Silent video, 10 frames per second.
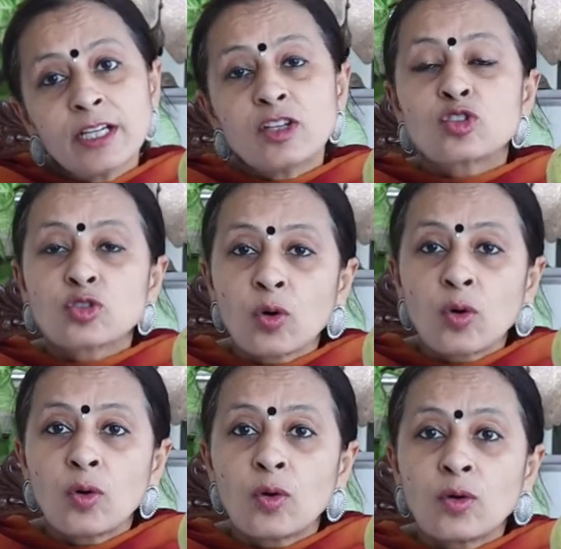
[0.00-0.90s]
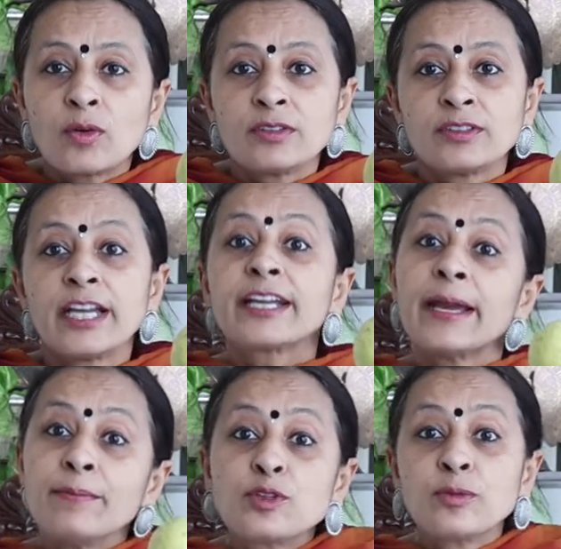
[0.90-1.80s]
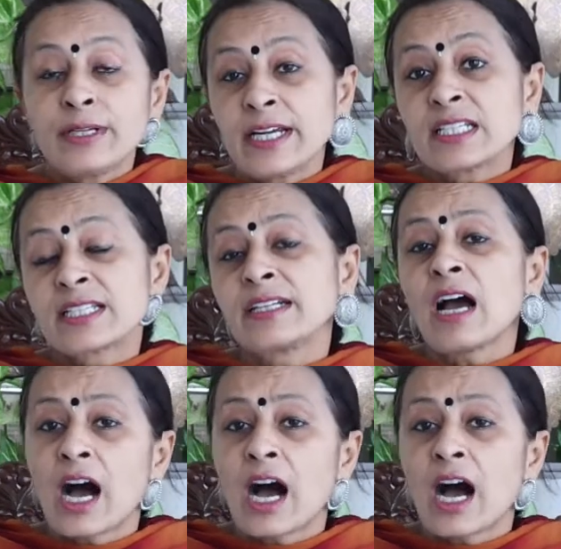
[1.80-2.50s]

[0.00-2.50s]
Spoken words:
So they came to me and said,